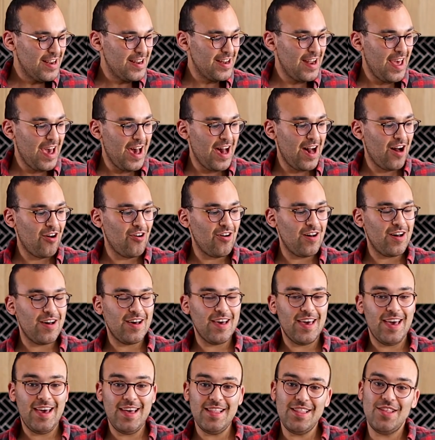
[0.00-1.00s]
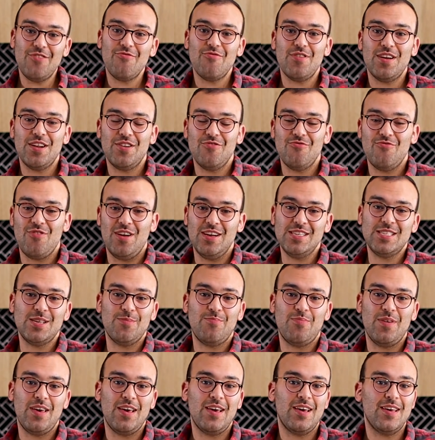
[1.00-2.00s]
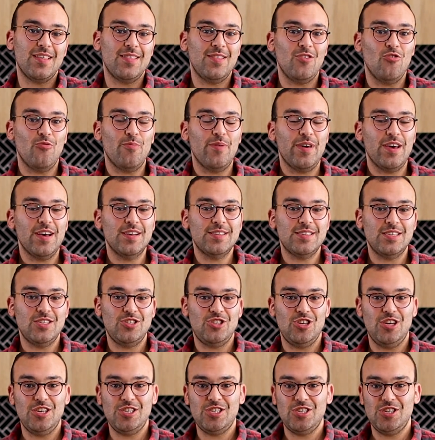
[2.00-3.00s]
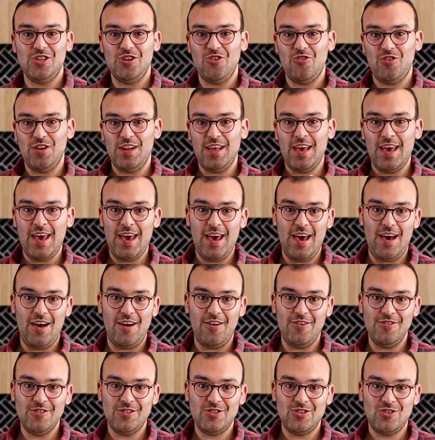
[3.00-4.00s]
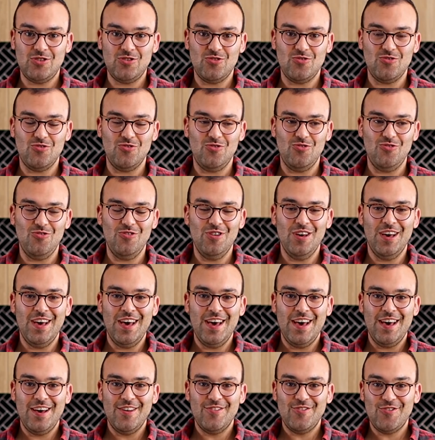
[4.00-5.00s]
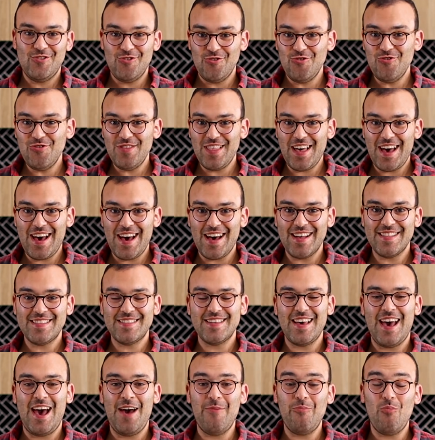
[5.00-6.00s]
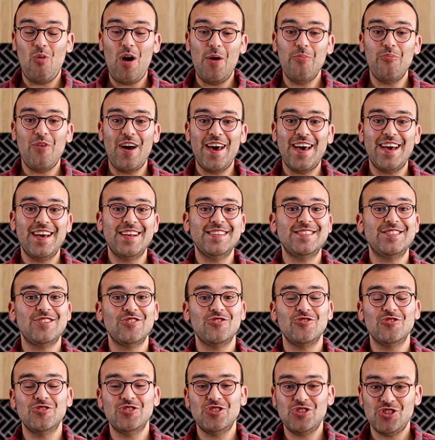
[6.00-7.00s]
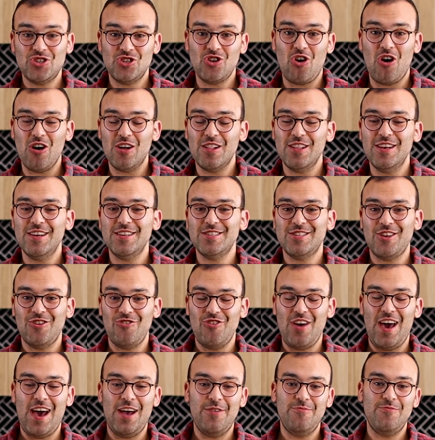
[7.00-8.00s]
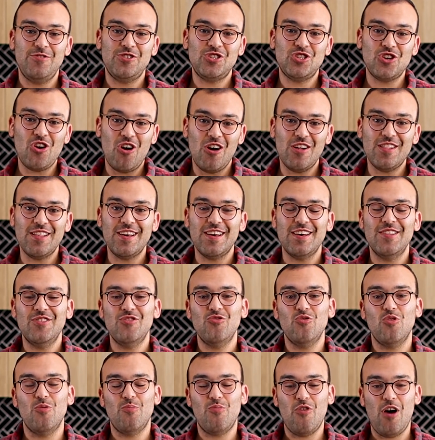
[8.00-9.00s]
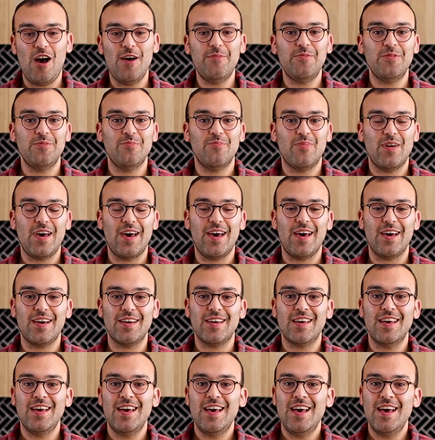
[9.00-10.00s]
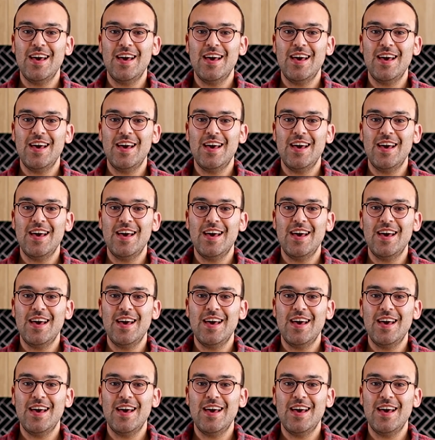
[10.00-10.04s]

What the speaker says: Now, in the written recipe, there'll be a suggestion on how to do that, and one way is to use chocolate. So you add chocolate into a piping bag.